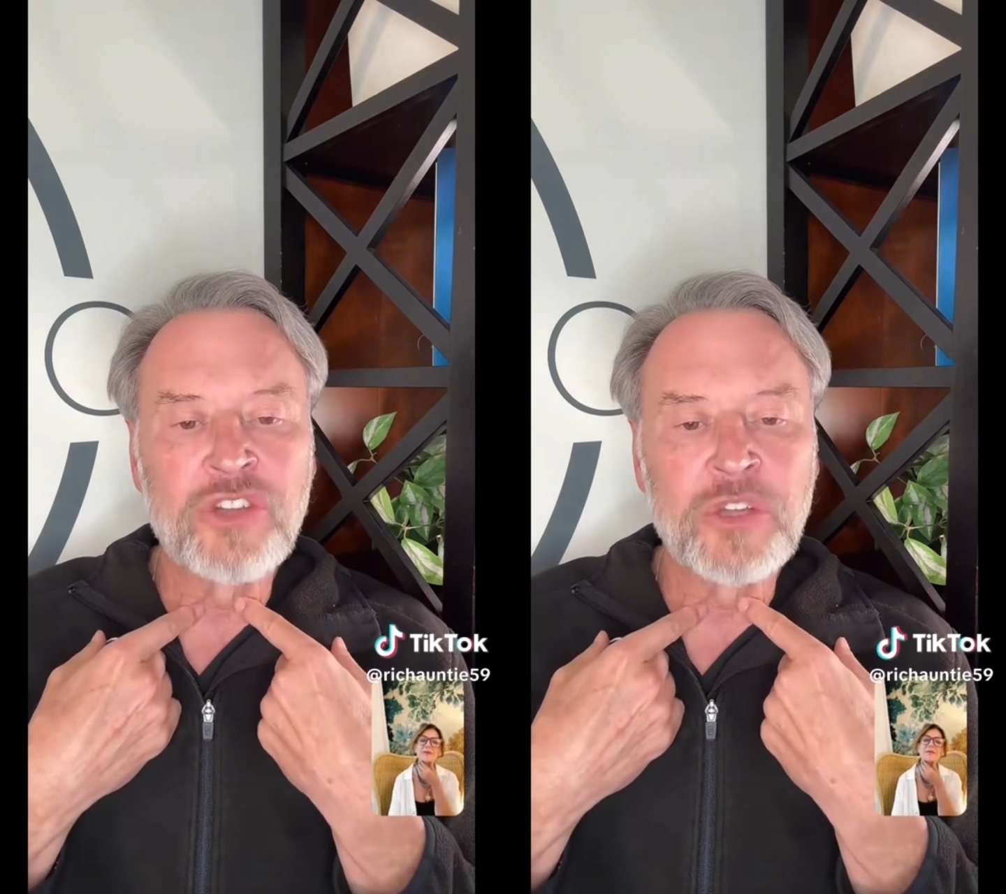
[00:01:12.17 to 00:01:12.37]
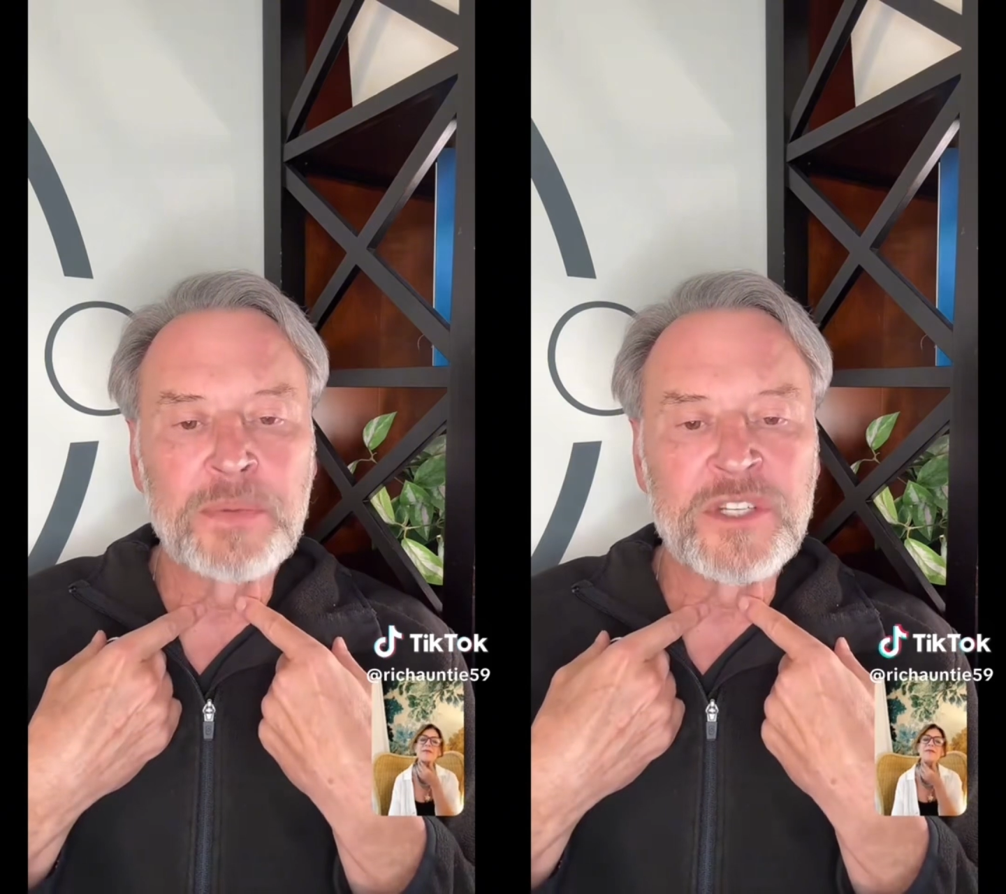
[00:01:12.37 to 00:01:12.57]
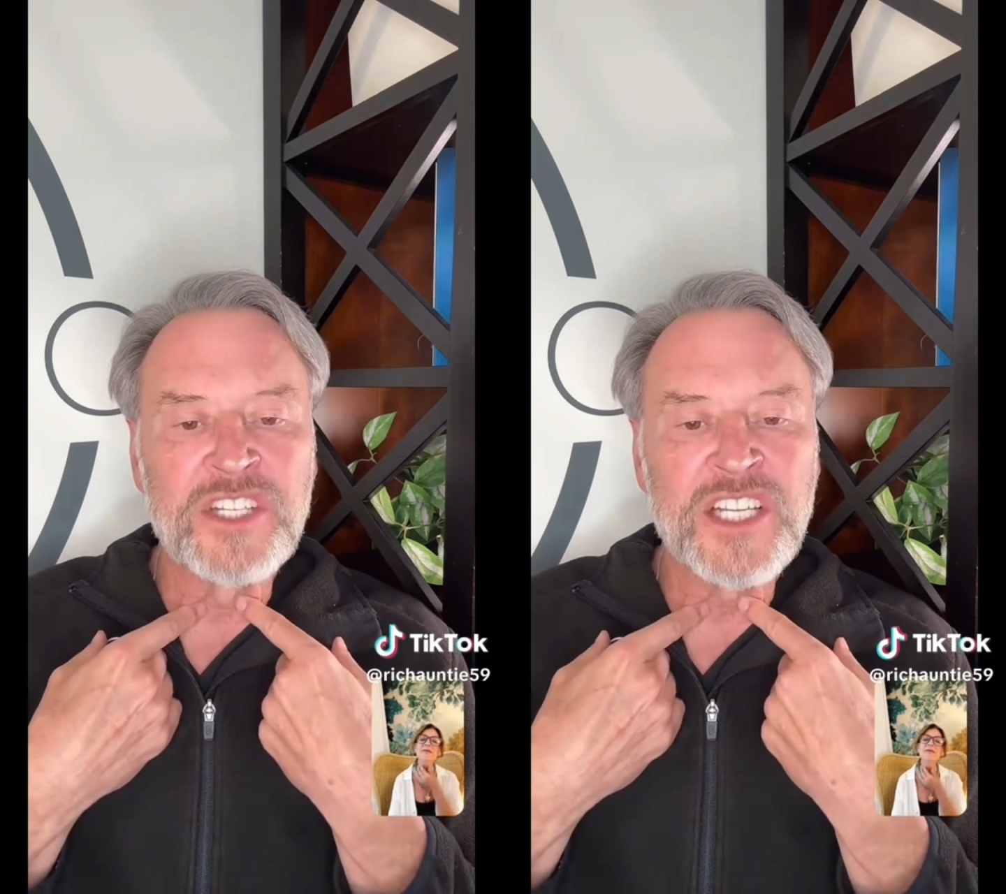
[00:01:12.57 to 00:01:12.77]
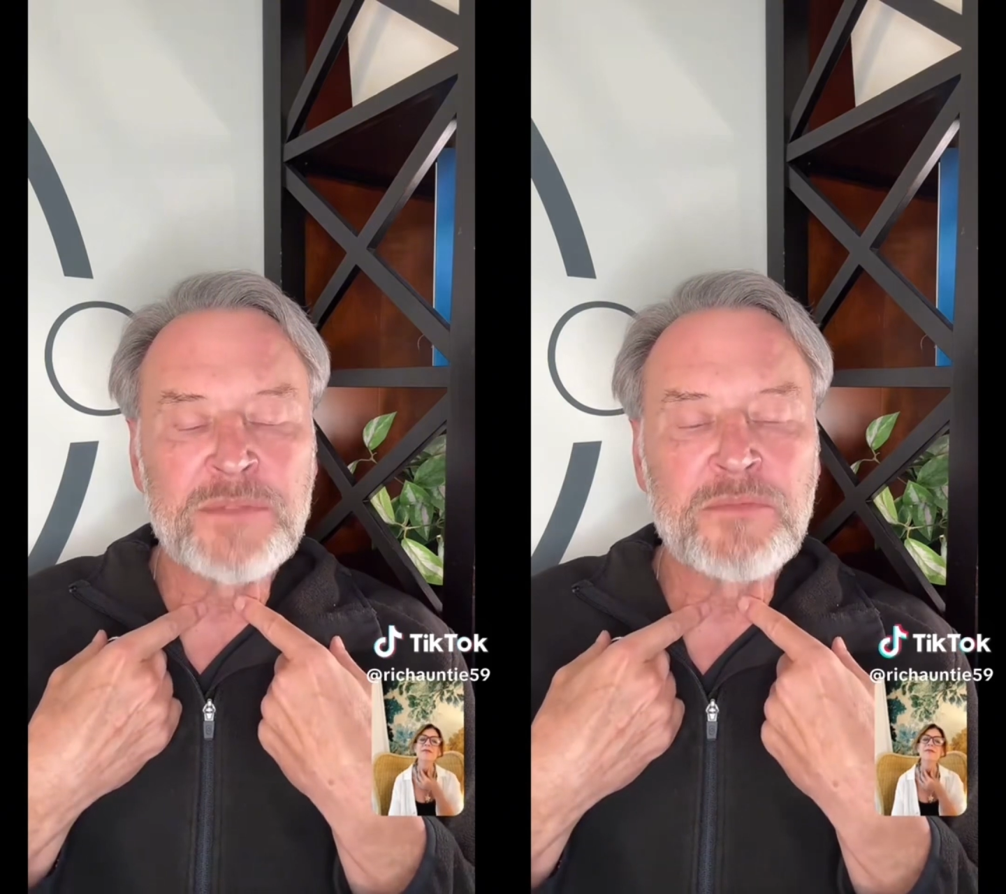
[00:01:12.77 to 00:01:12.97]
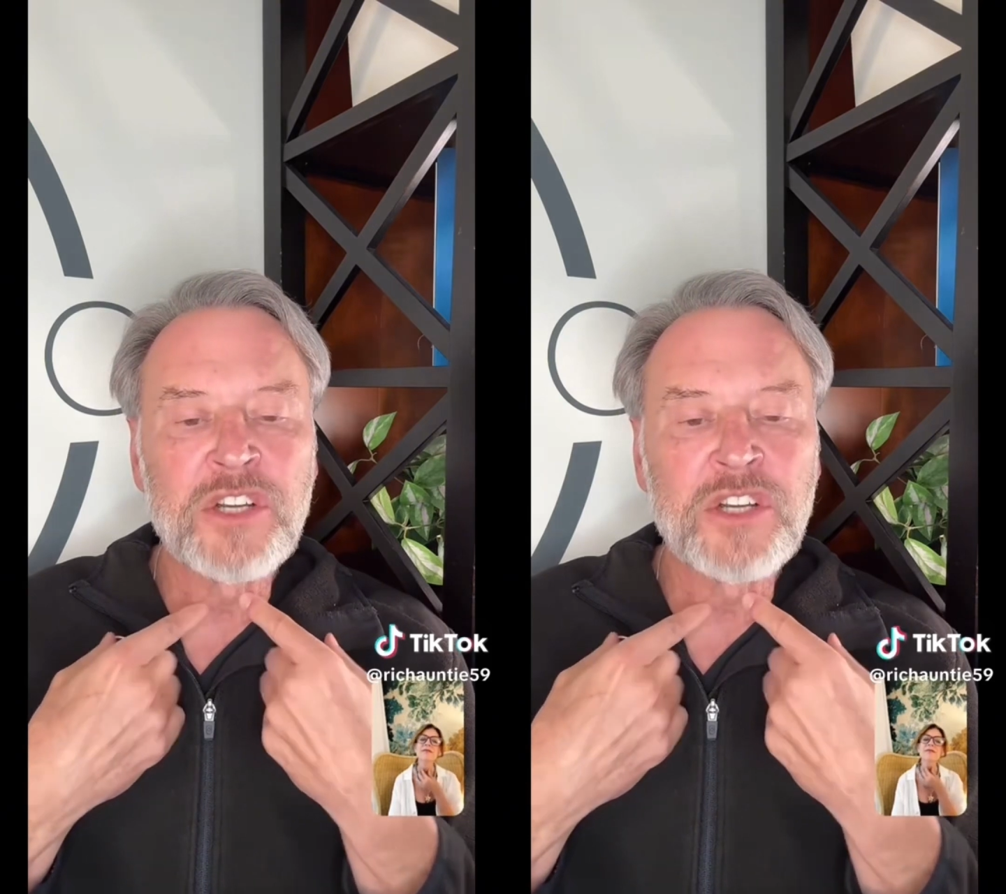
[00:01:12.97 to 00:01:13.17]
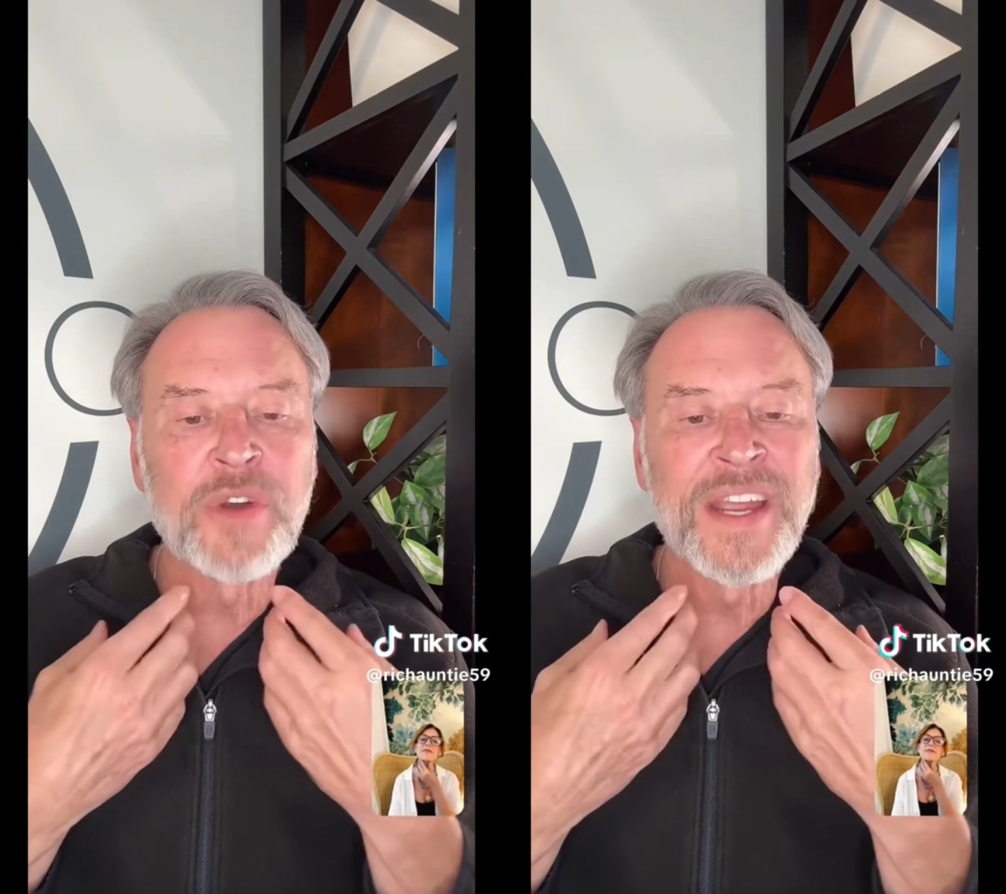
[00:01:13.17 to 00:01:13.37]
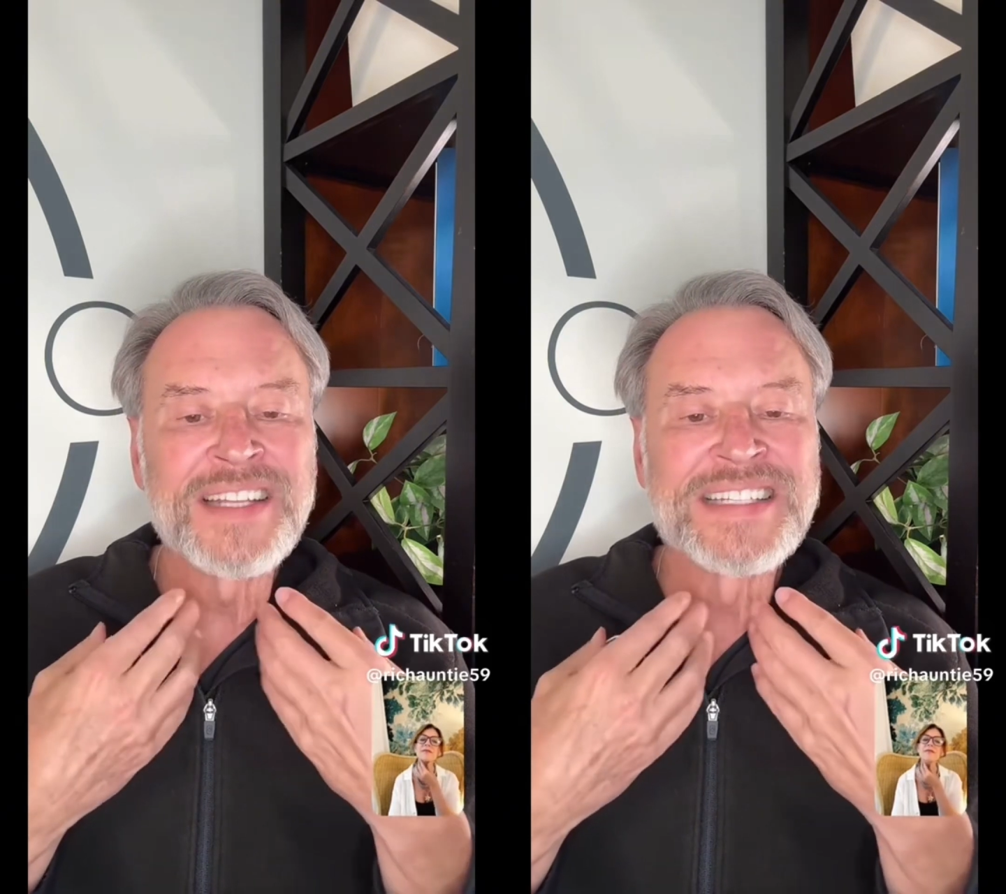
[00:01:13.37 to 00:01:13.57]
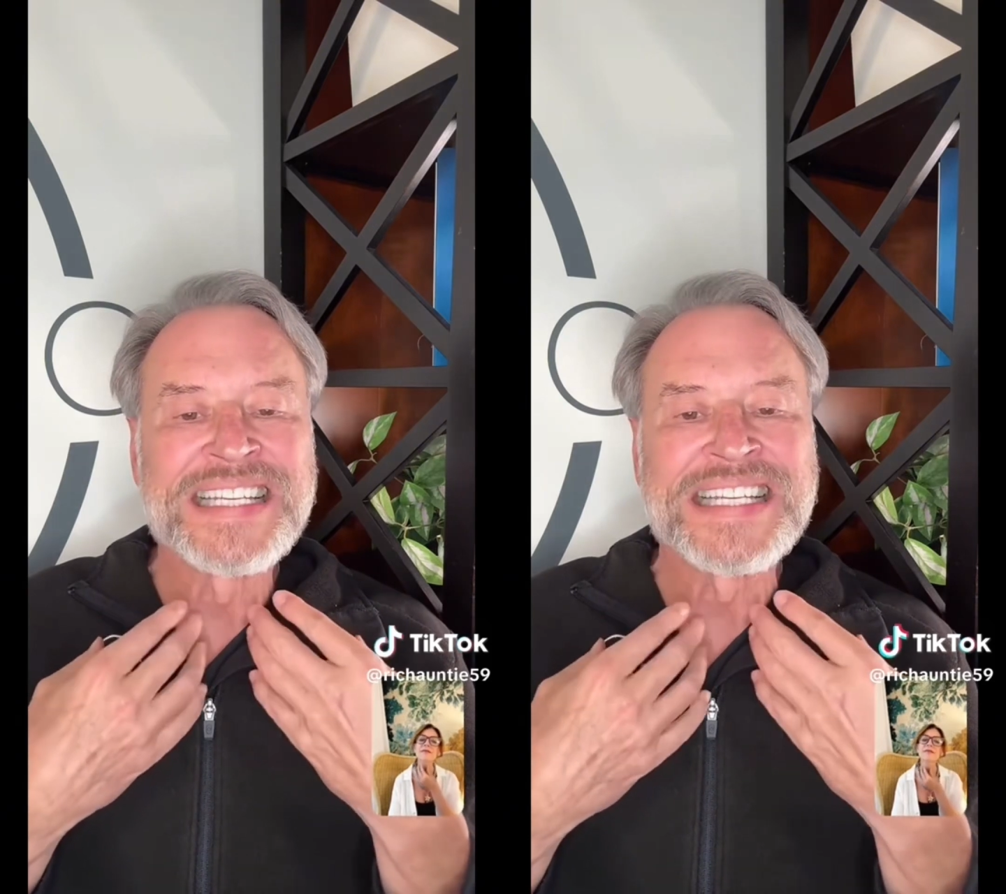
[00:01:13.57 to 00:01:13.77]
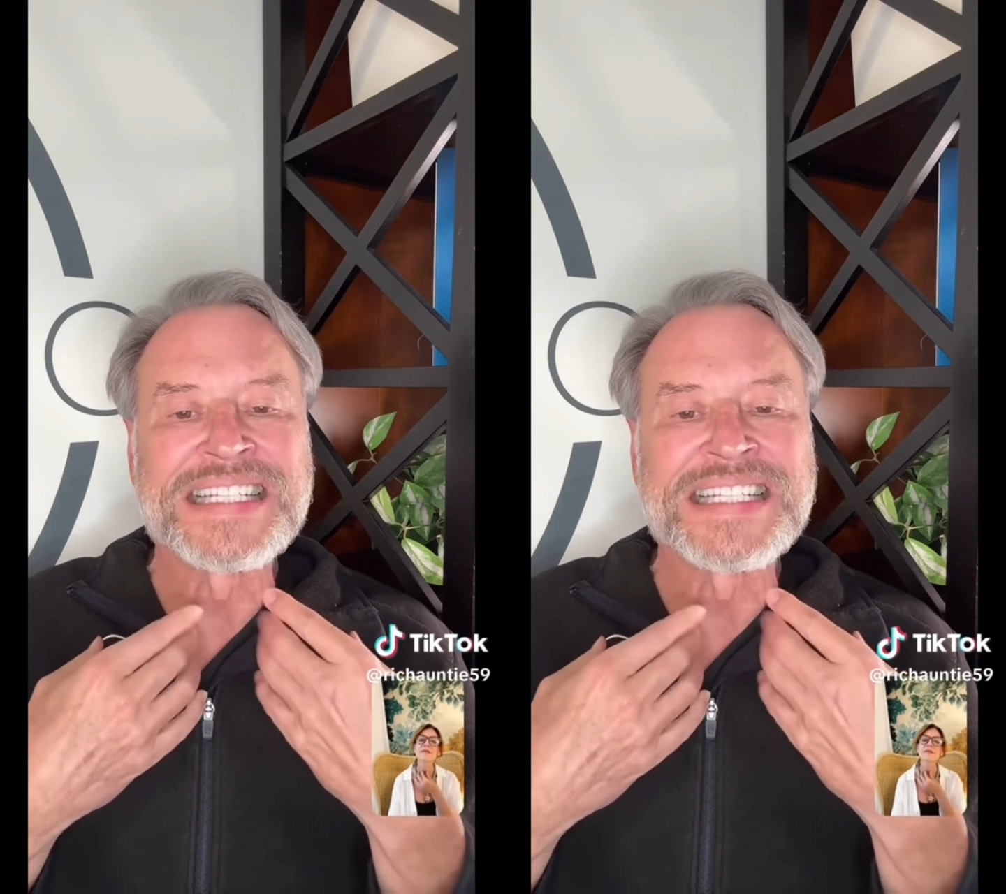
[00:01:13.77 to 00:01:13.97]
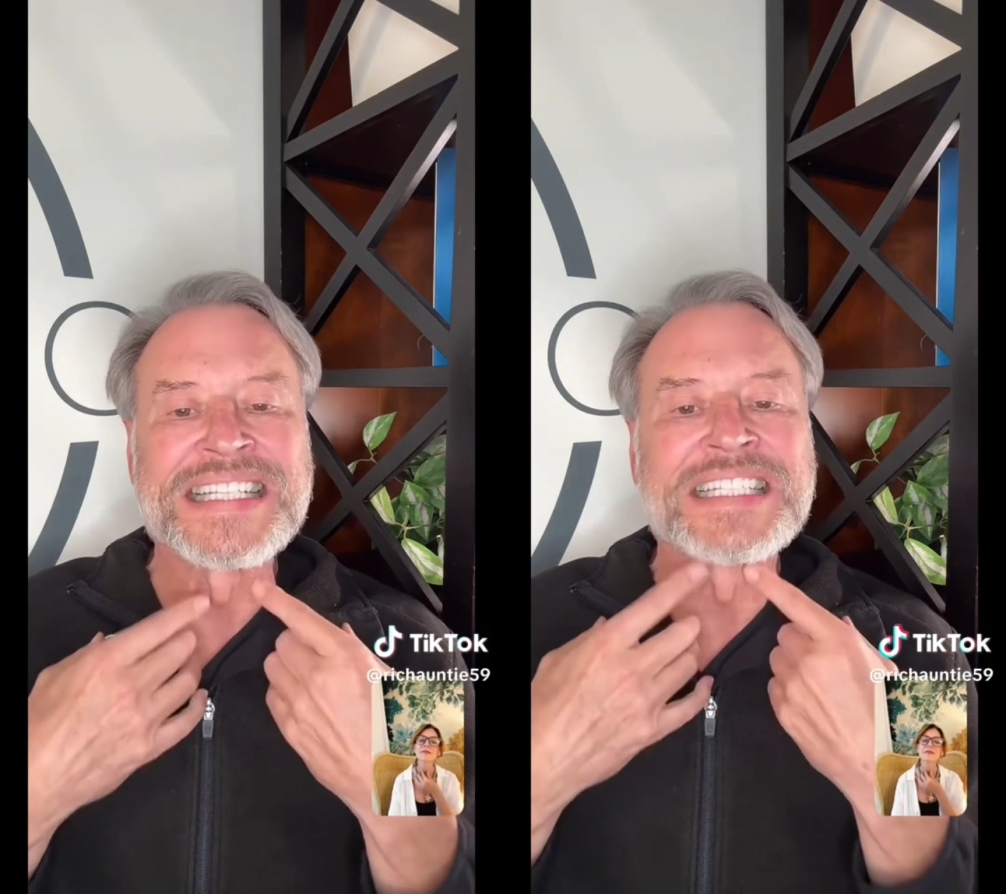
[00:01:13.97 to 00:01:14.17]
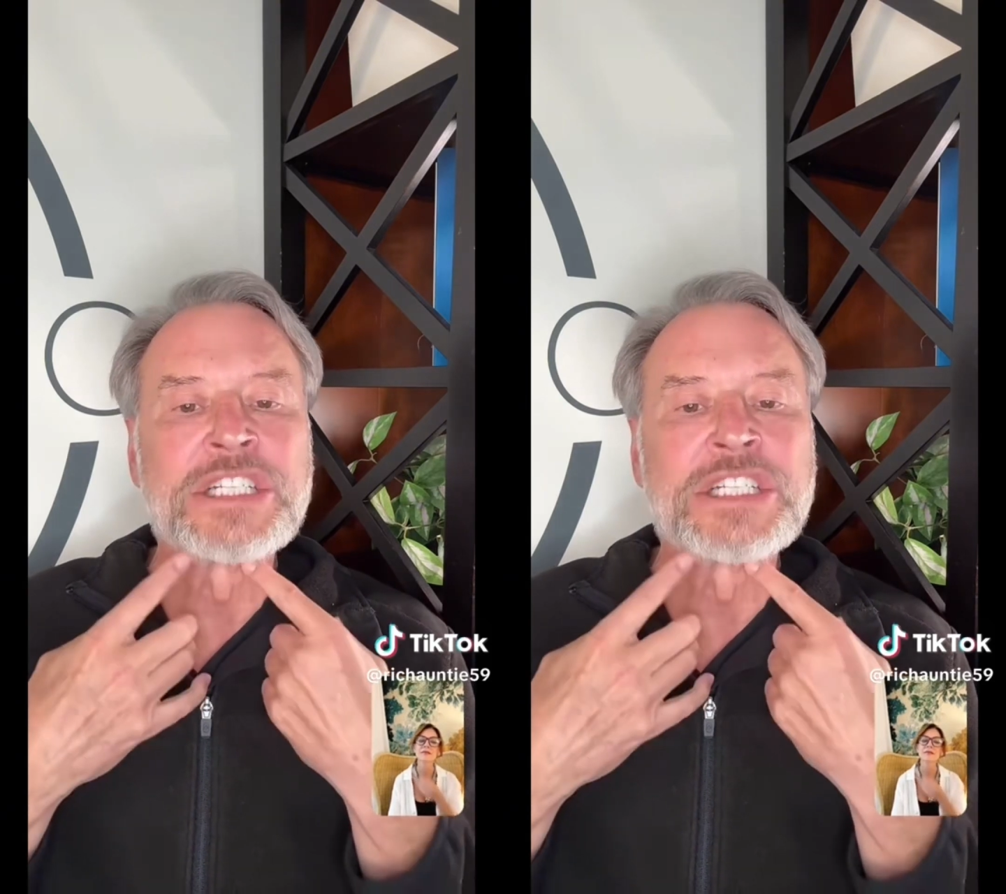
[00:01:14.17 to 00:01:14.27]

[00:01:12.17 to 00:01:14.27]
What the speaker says: So the platysma creates these,